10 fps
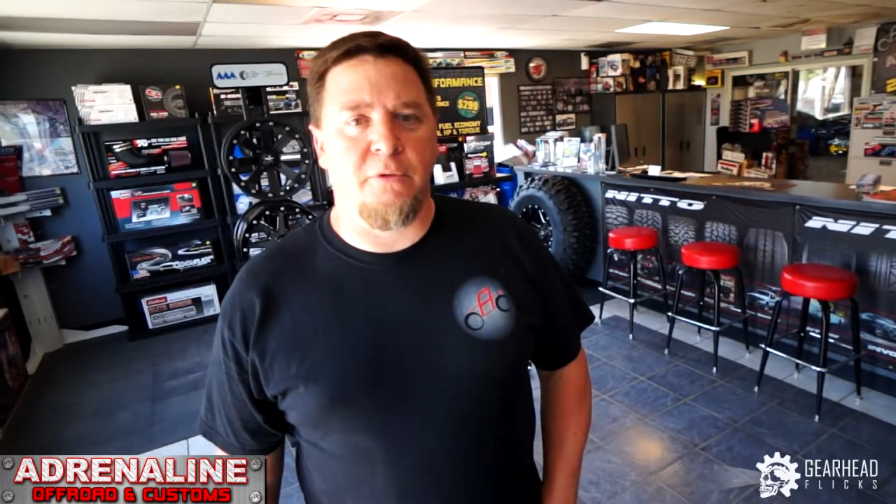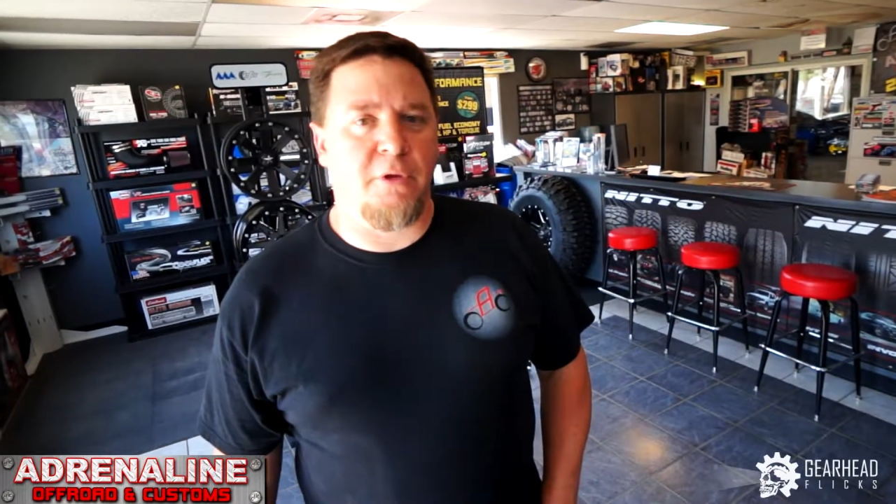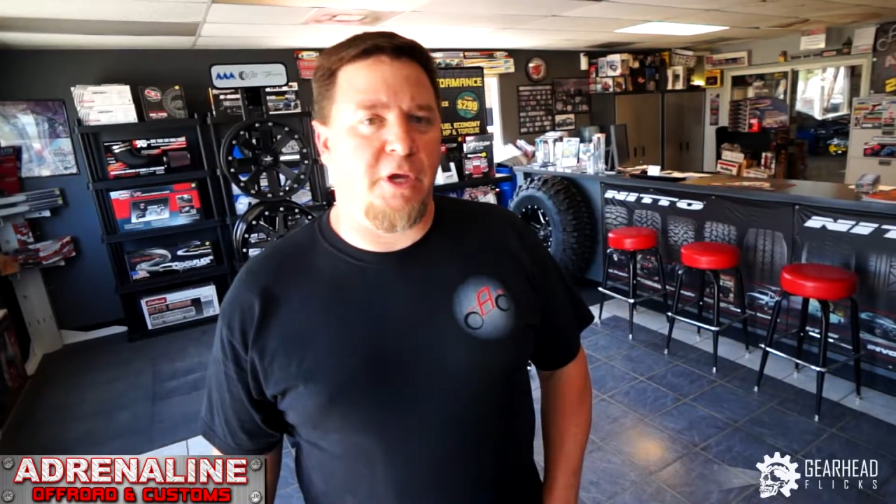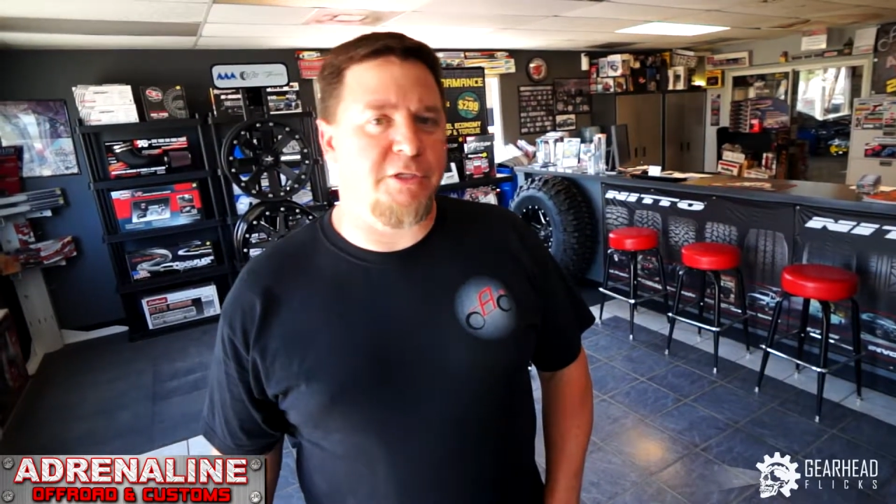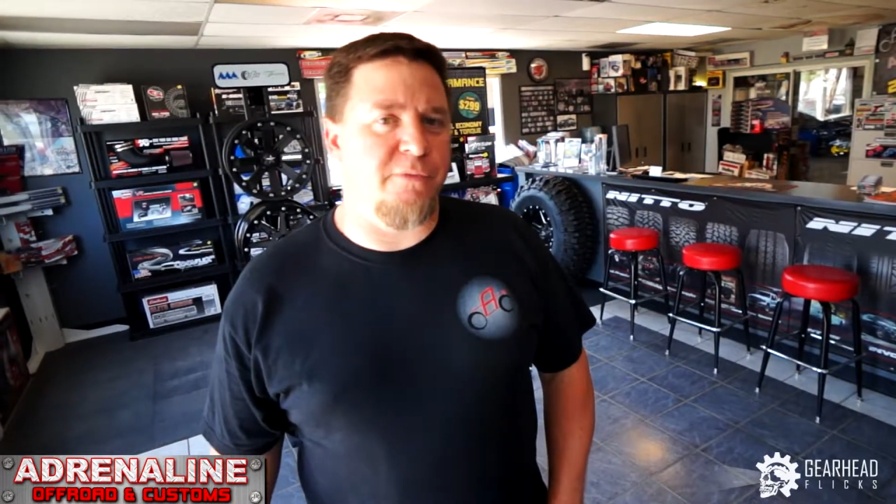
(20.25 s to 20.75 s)

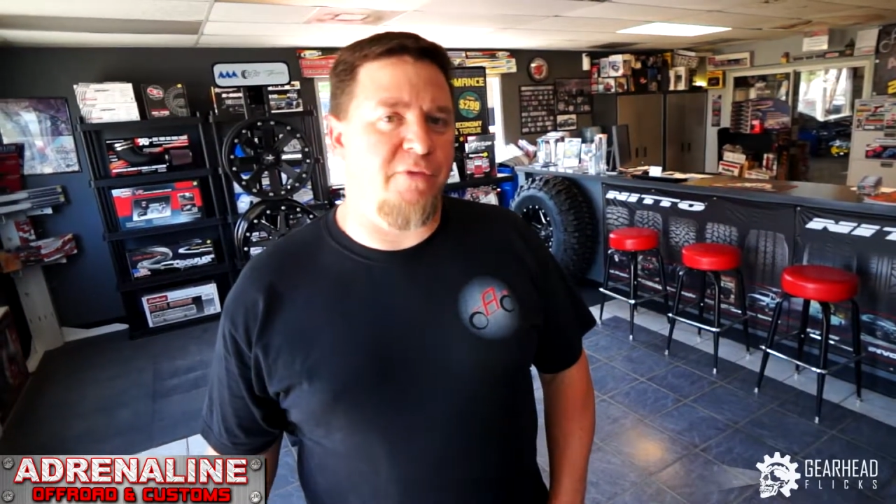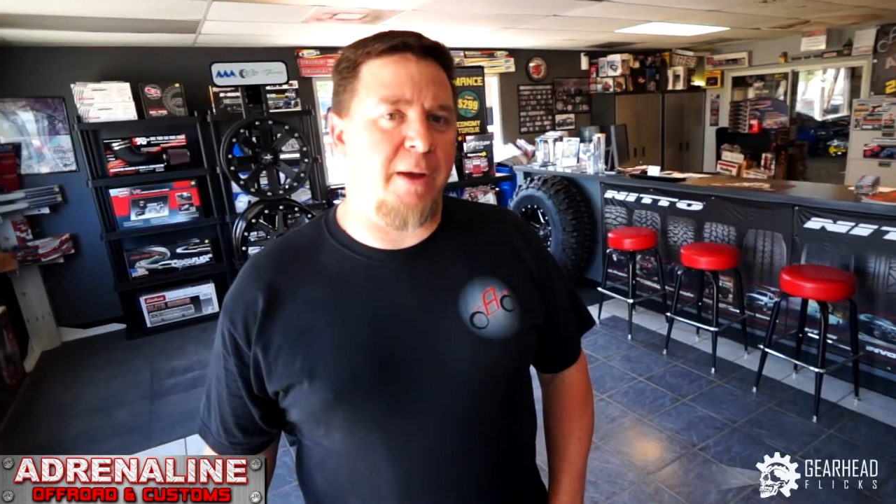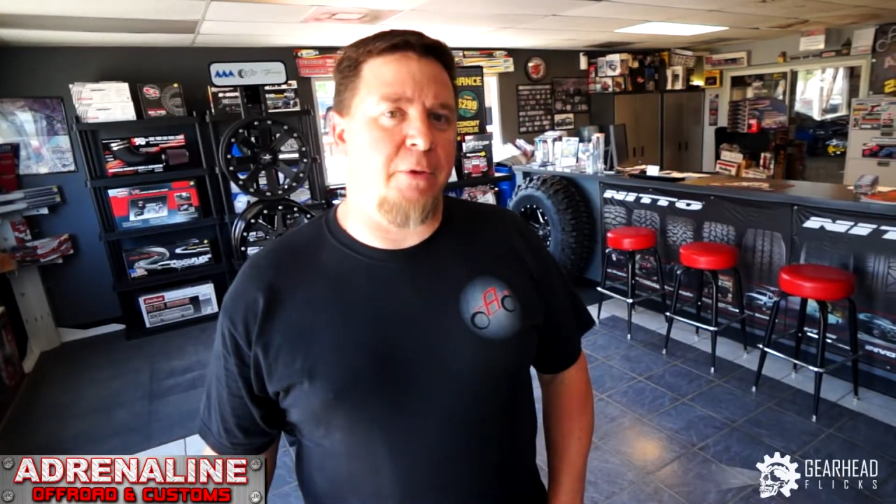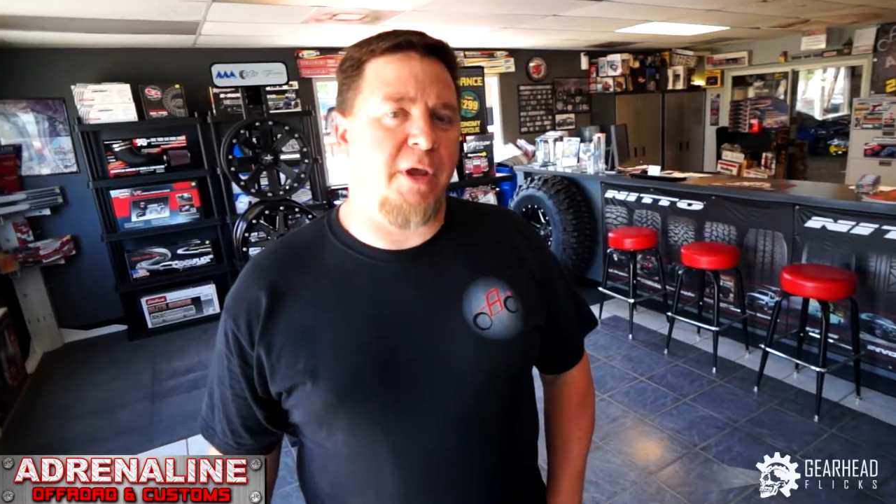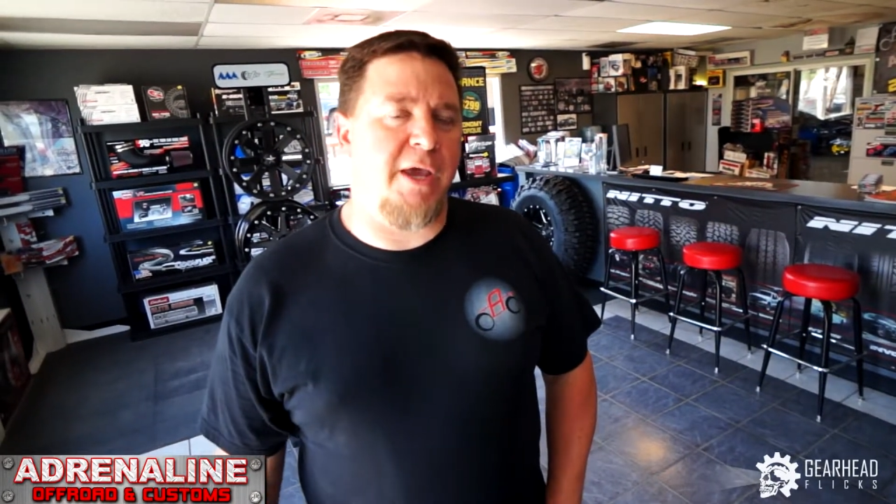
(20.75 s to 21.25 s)
custom
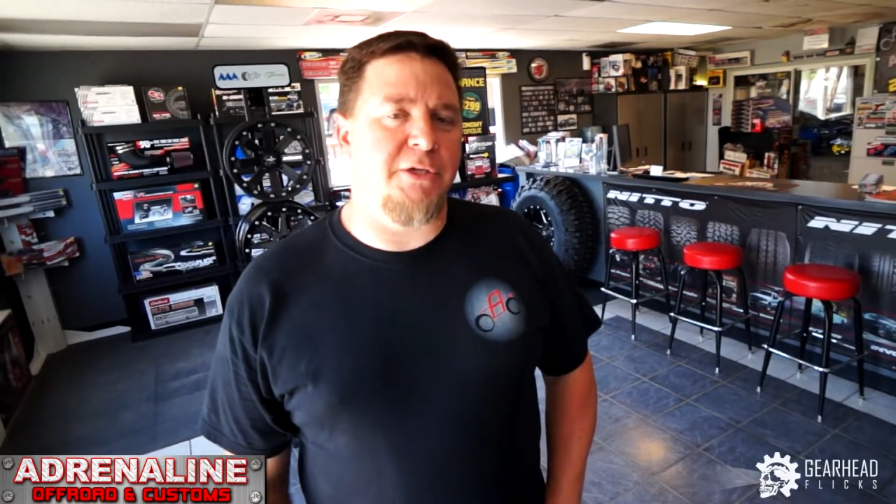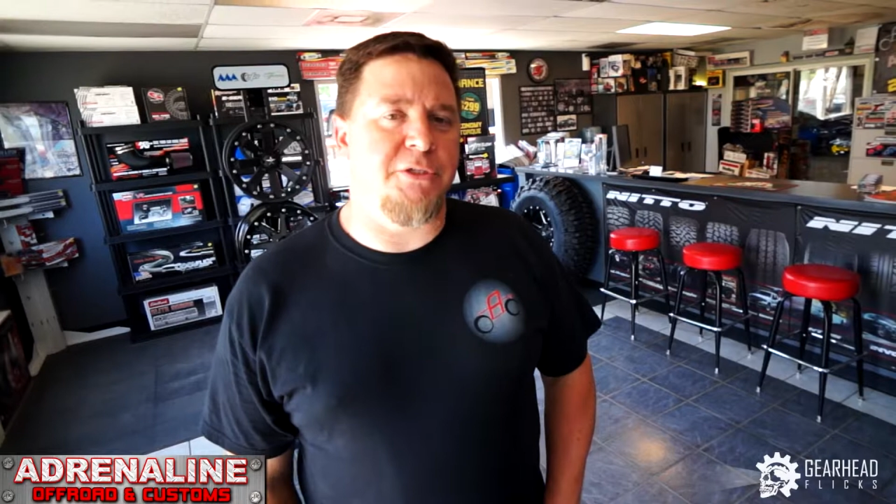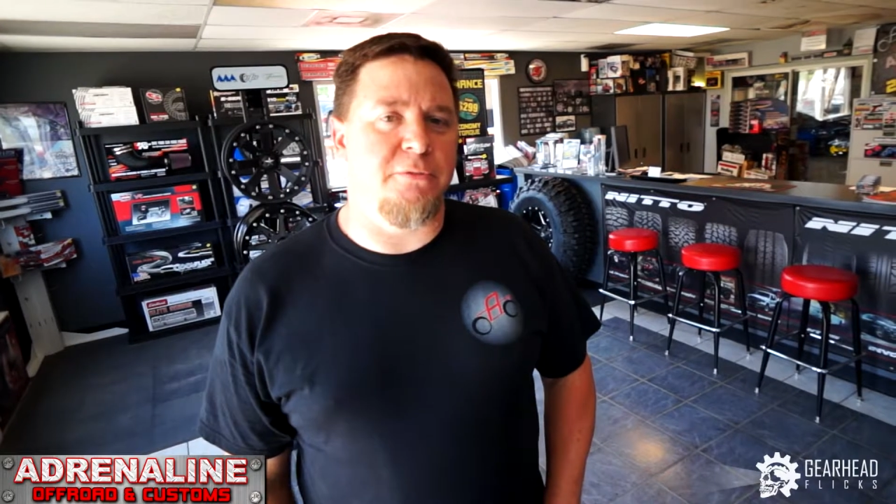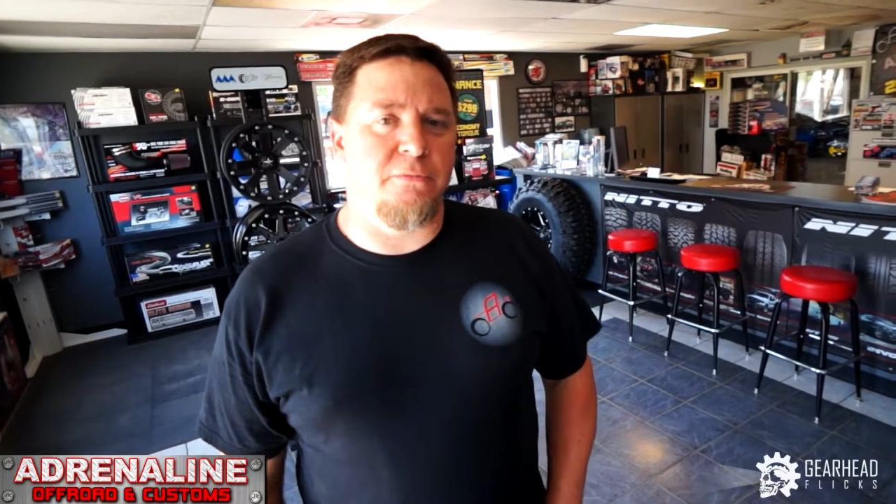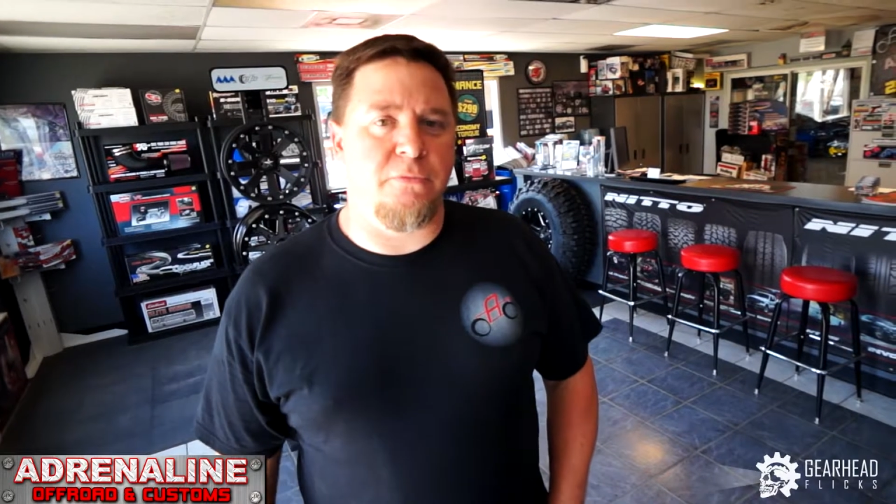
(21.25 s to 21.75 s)

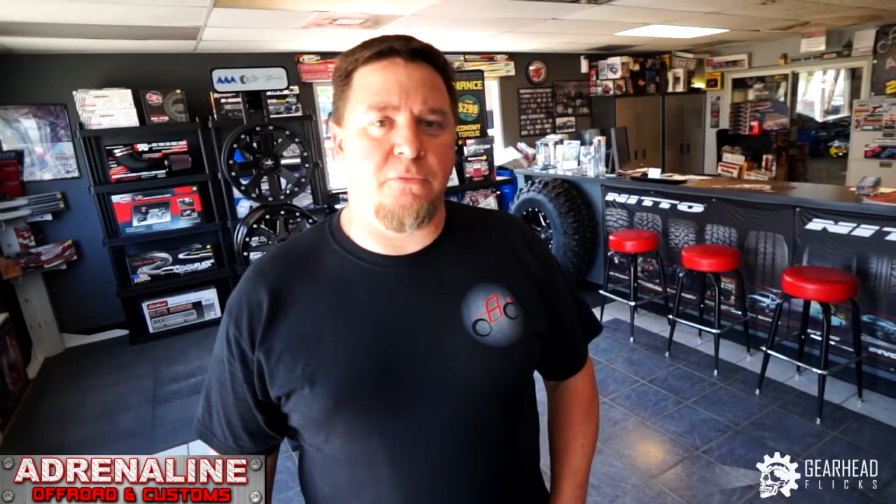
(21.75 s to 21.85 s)
fabrication